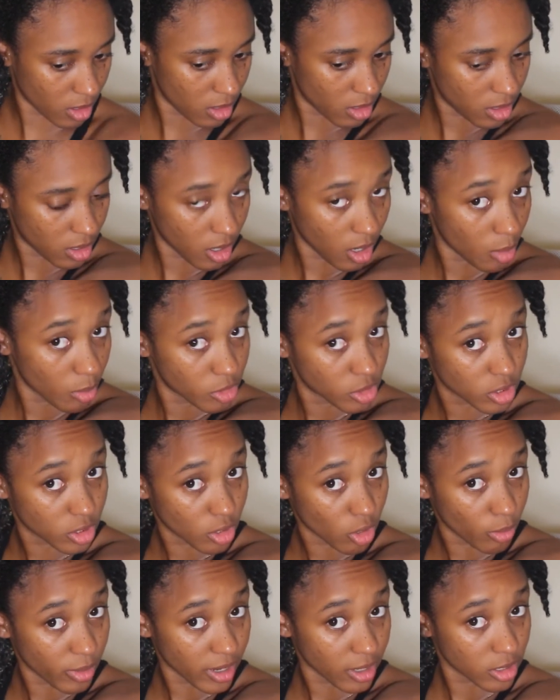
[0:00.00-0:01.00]
And now I'm gonna
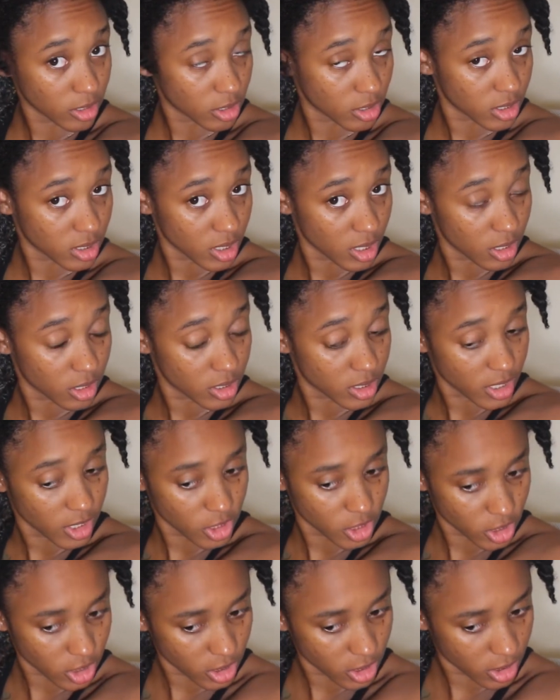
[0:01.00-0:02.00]
just go back into this other
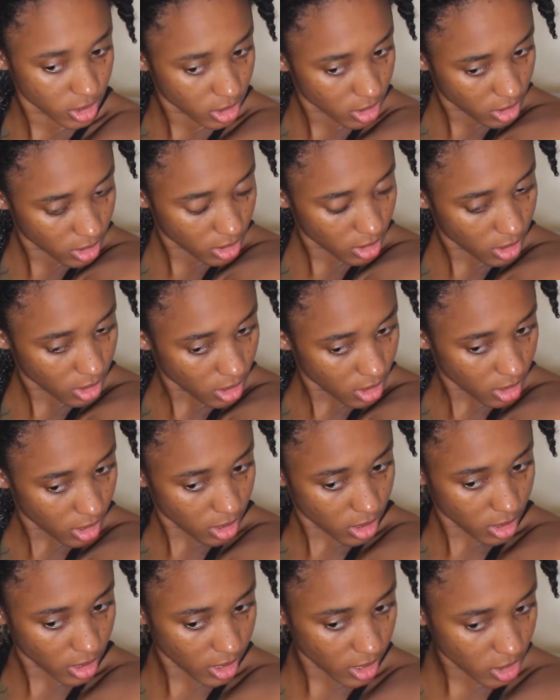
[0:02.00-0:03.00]
section
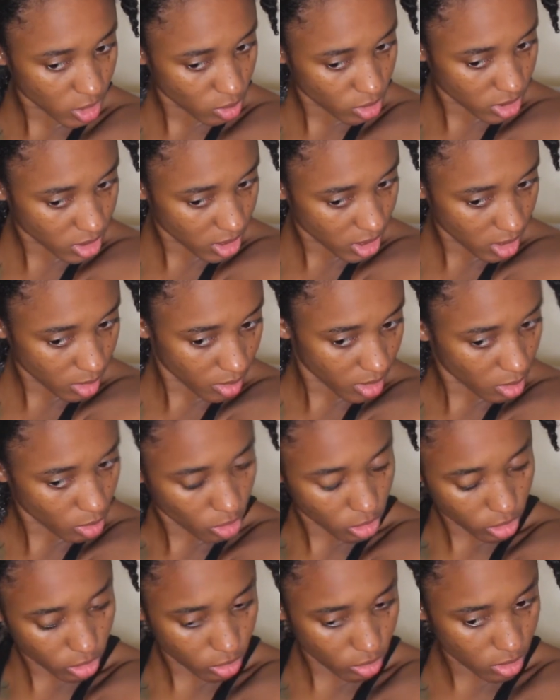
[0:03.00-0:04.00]
that I twisted up and I'm
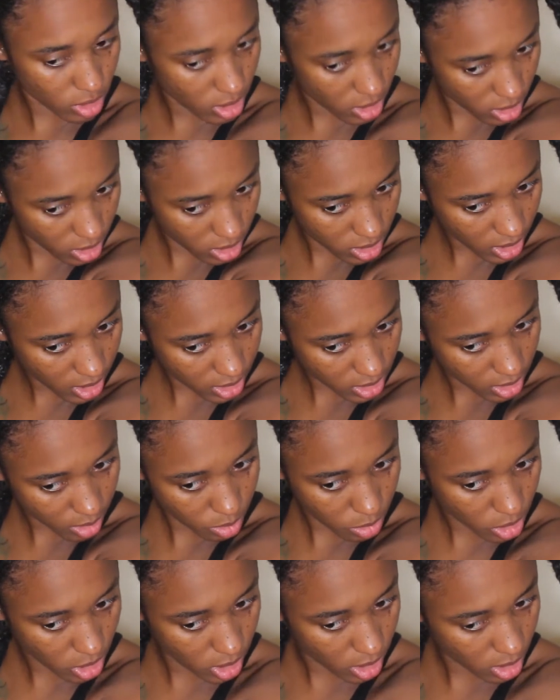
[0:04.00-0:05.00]
gonna do the exact same
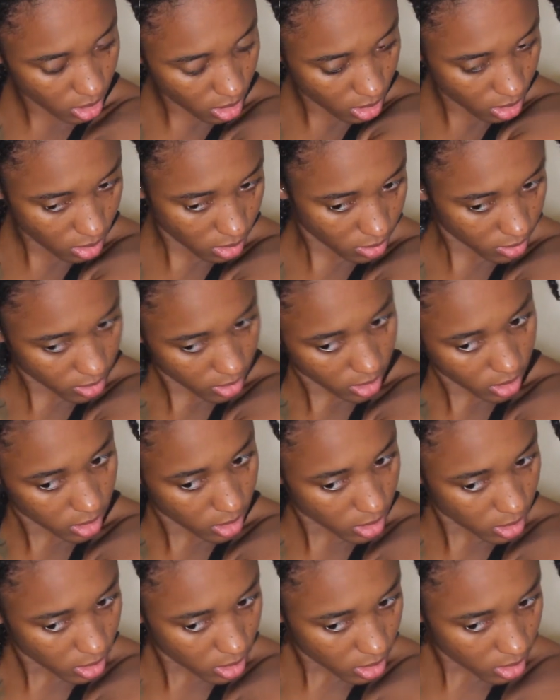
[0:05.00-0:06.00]
thing.
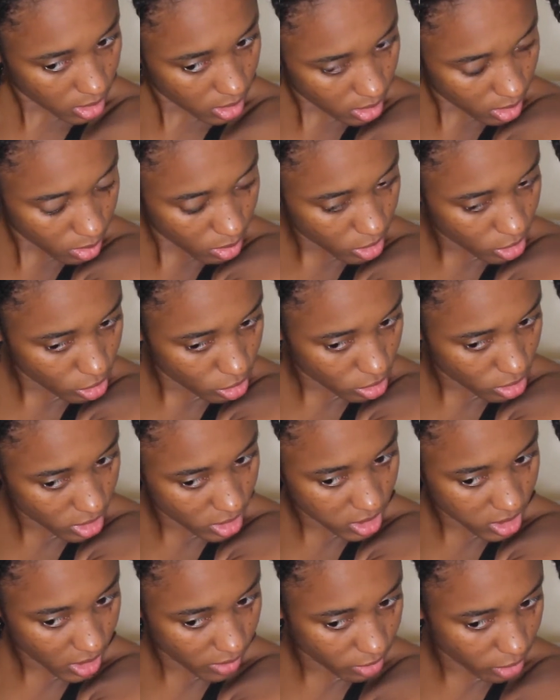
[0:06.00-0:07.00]
I'm gonna use
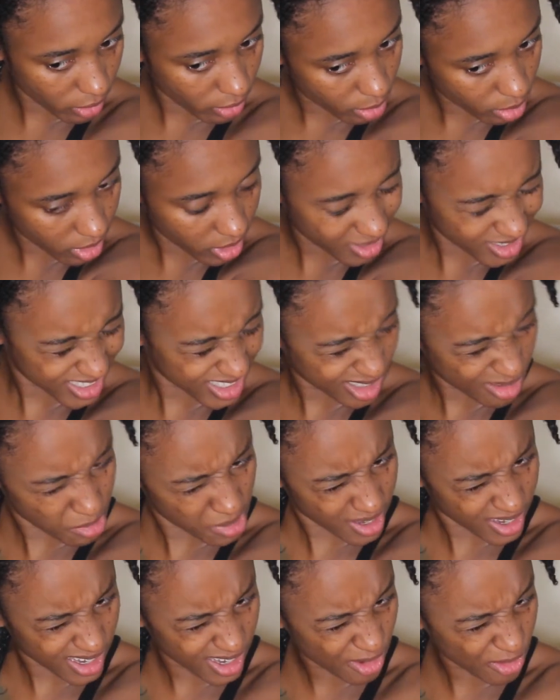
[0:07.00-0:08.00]
this leftover product on
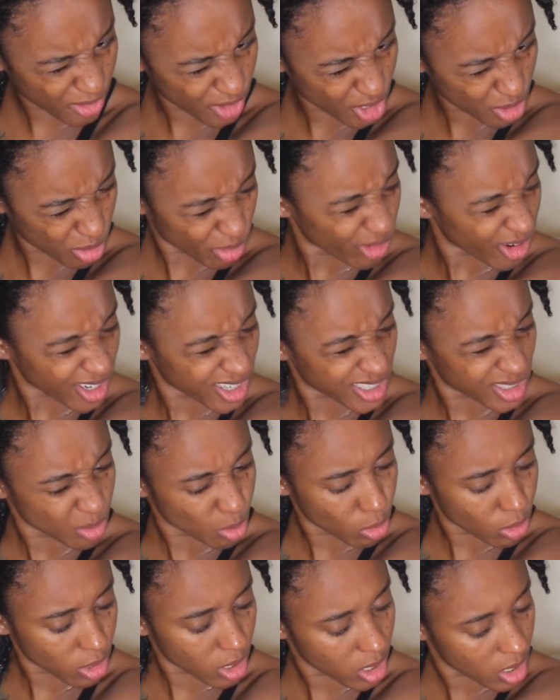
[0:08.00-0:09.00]
my hand first before I get
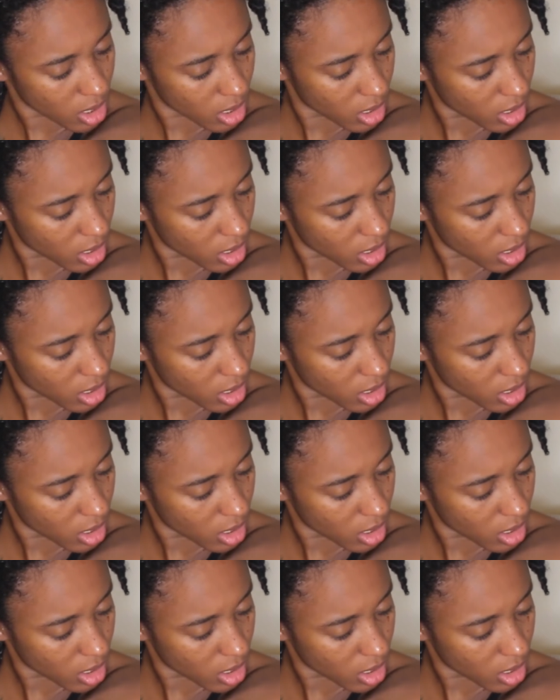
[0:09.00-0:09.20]
some more.